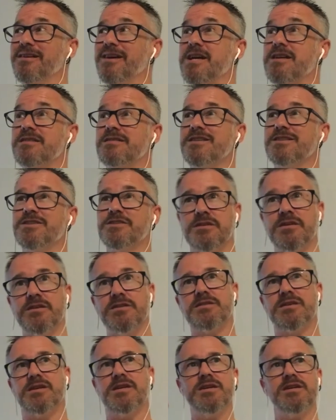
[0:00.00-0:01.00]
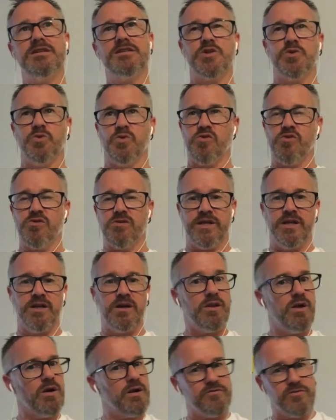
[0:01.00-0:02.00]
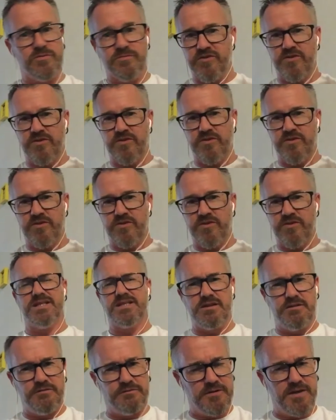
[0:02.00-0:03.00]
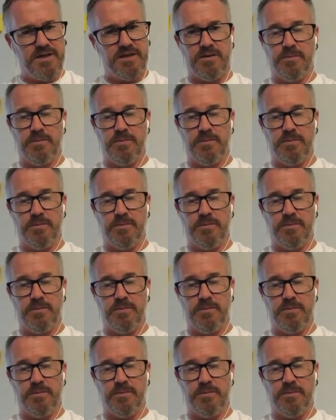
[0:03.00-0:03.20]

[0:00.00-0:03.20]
here's these, these kids who are all, you know, a lot of them very scientific.